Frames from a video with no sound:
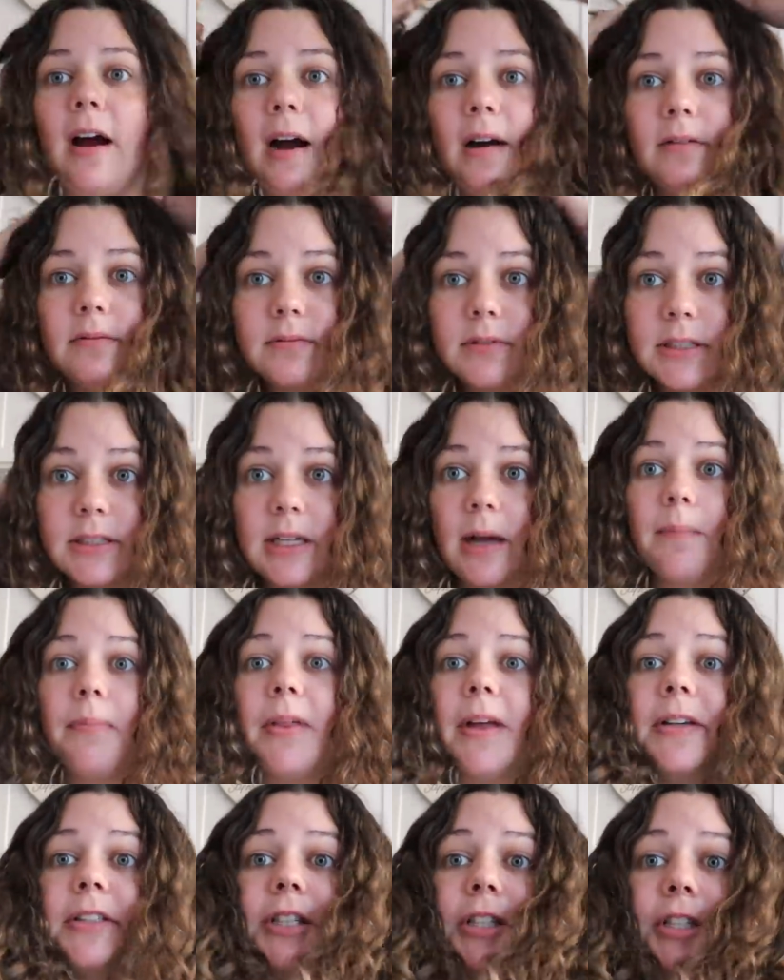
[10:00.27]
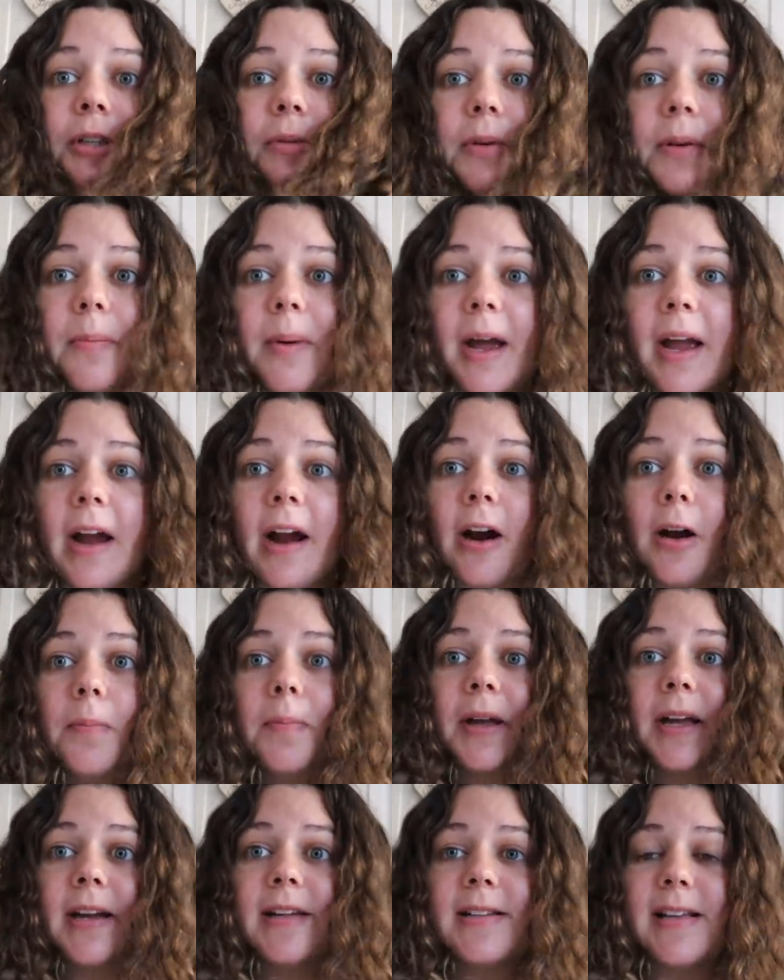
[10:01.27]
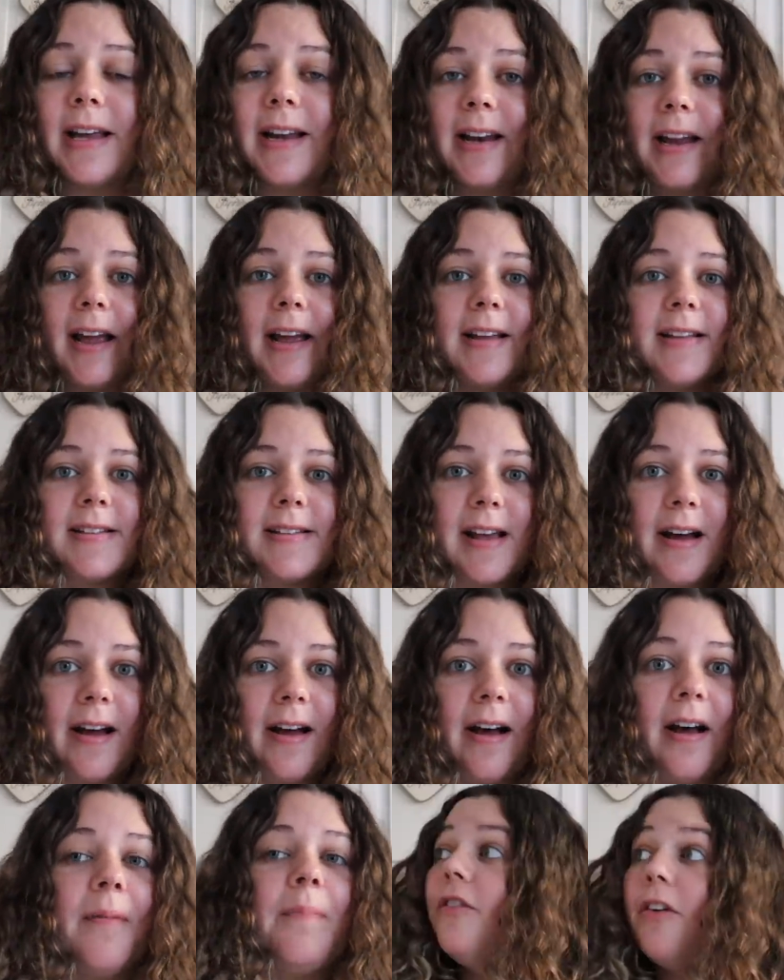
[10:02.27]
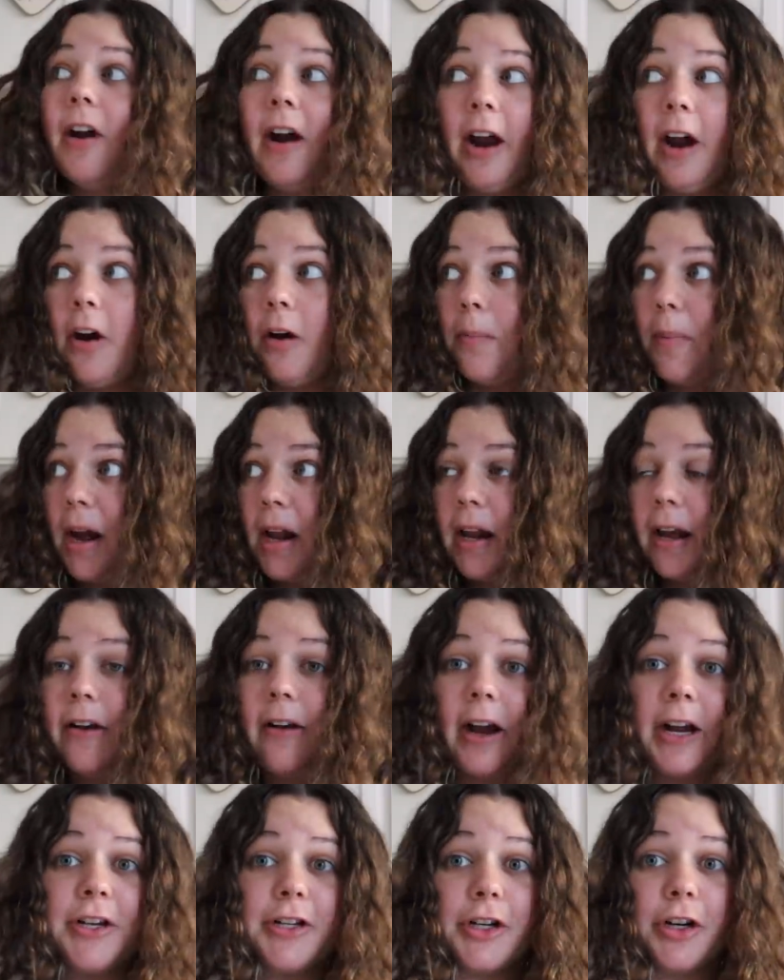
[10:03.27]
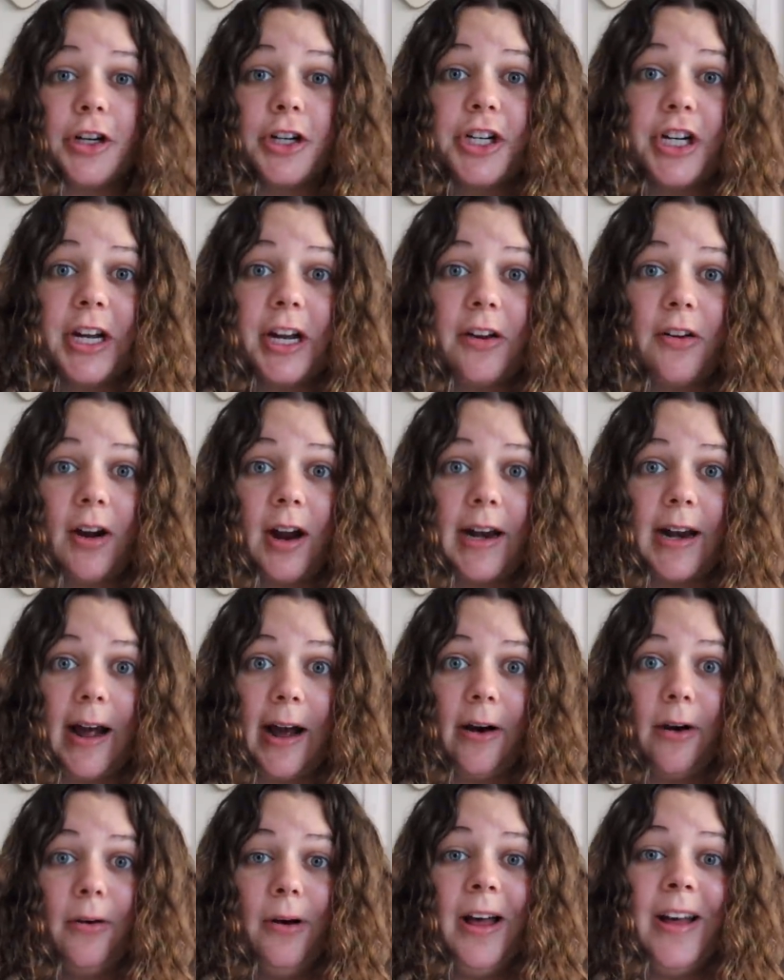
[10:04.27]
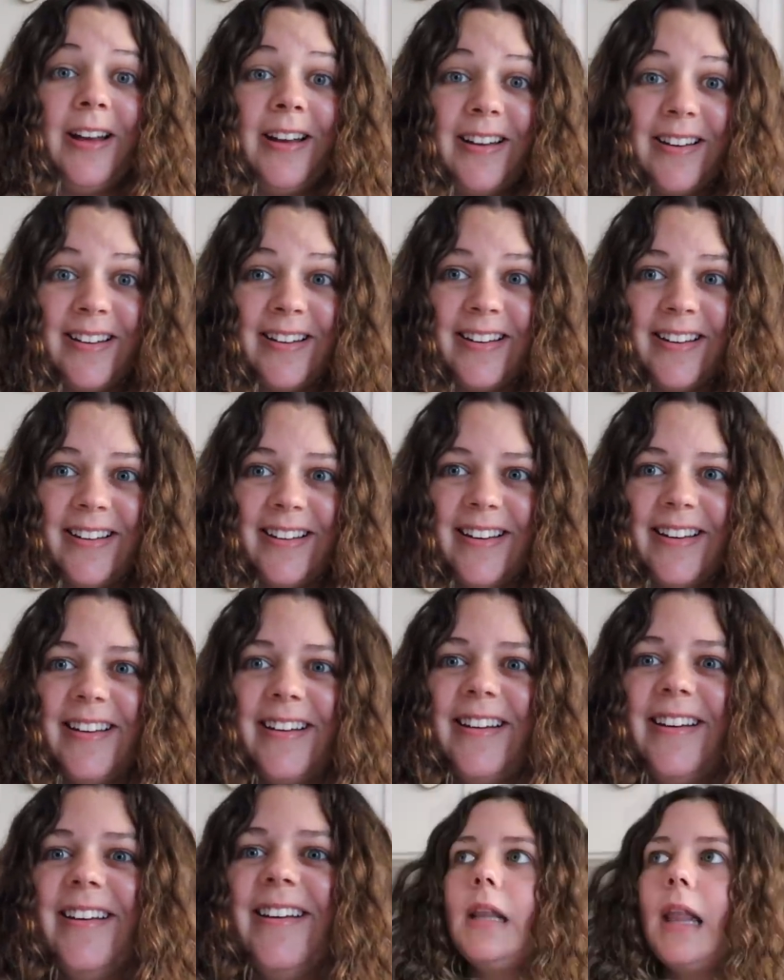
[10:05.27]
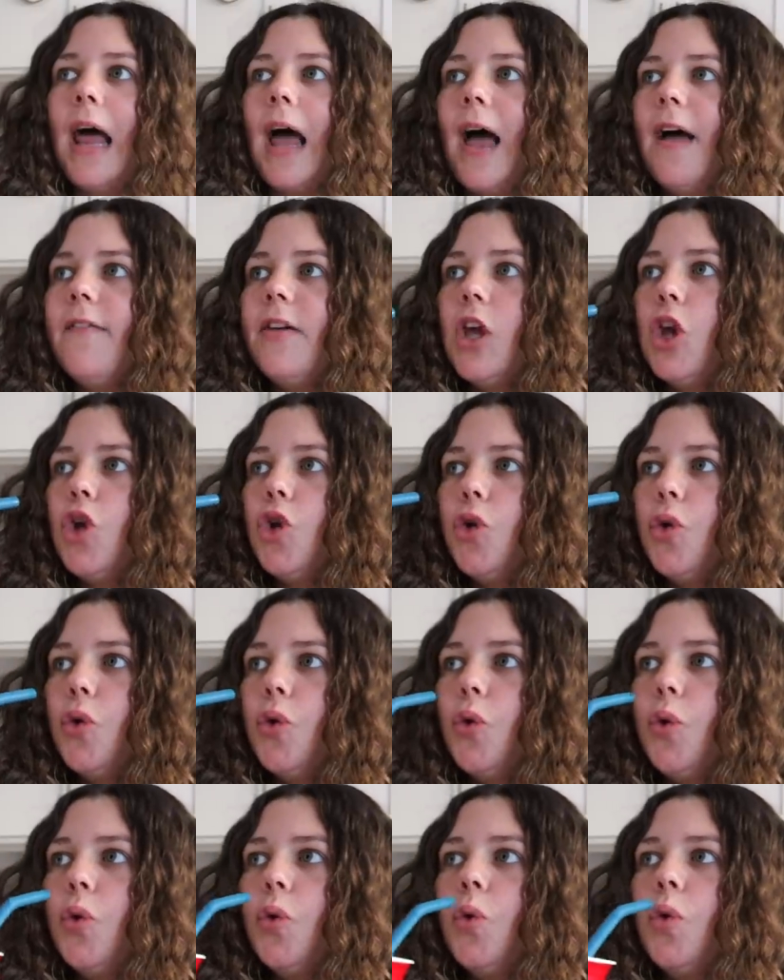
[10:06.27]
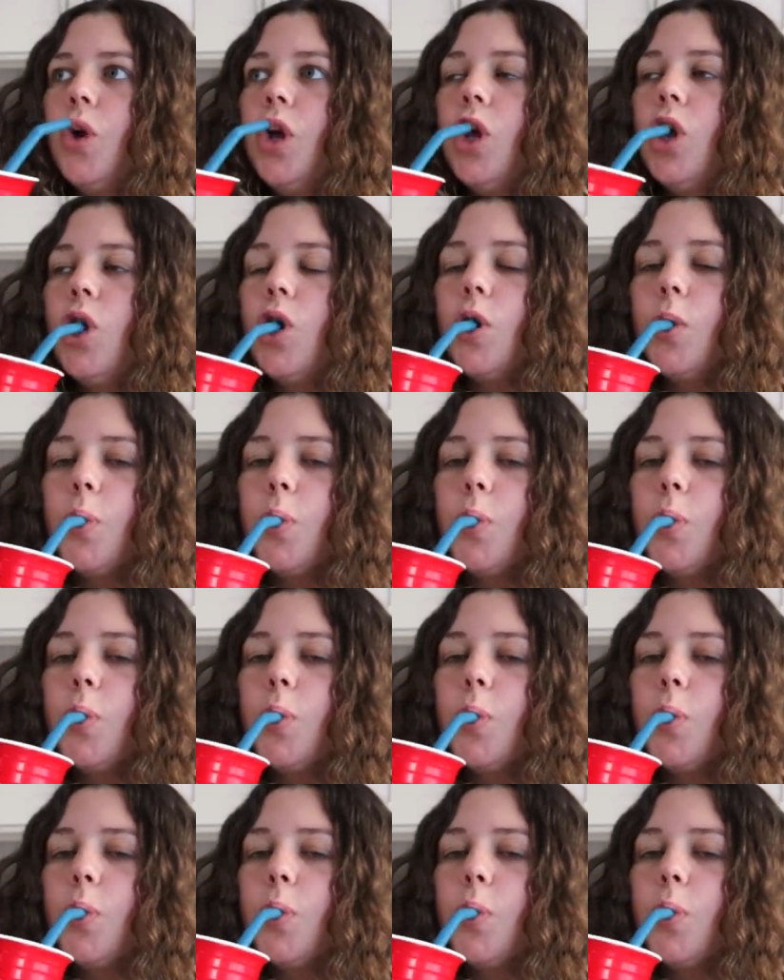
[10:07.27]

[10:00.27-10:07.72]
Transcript: out something to do with my hair because it is uh, very Hermione Granger chic right now. Love you. Love you.